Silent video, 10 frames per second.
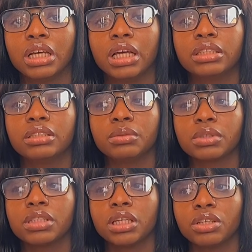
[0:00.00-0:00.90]
And the thing
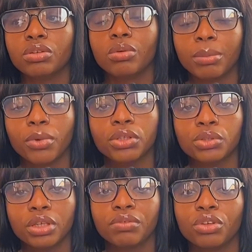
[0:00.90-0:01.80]
was like, I'm going
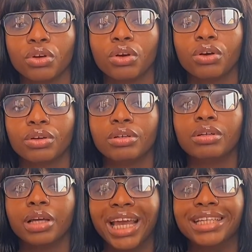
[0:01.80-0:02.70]
to give you your
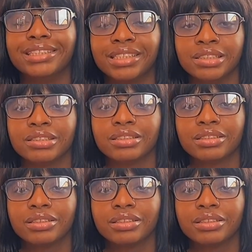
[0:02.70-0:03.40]
ending.